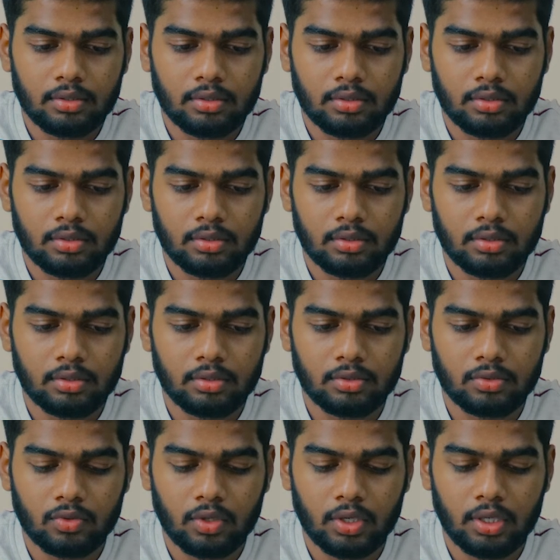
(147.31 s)

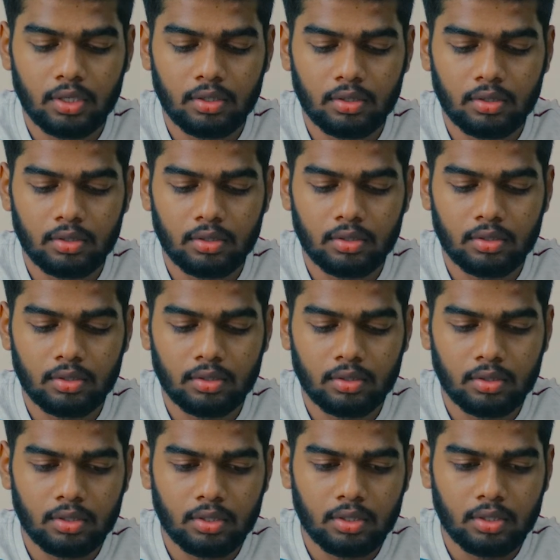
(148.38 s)

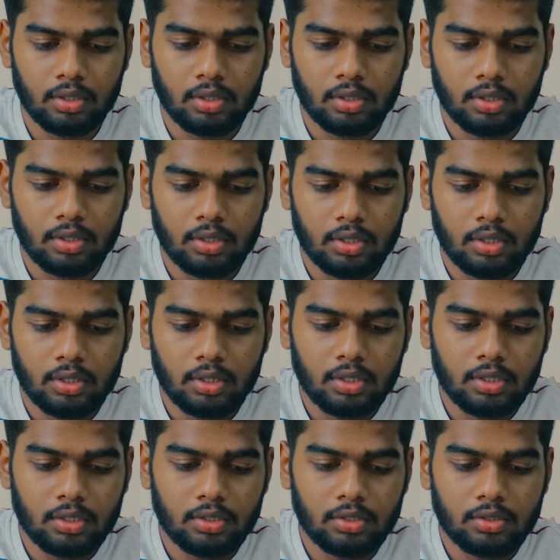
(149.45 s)

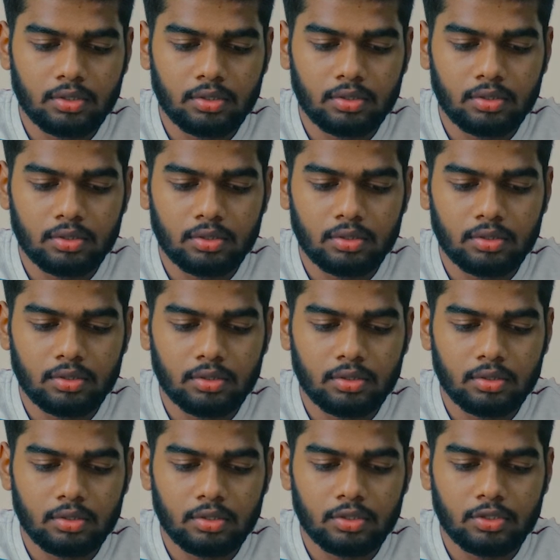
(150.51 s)
(no one is talking)